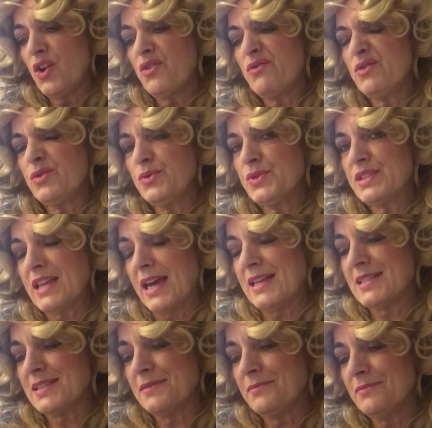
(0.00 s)
Roo
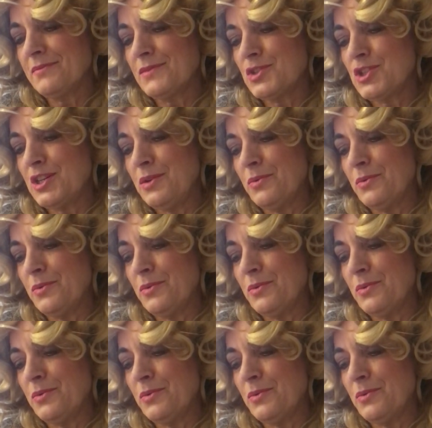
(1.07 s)
says she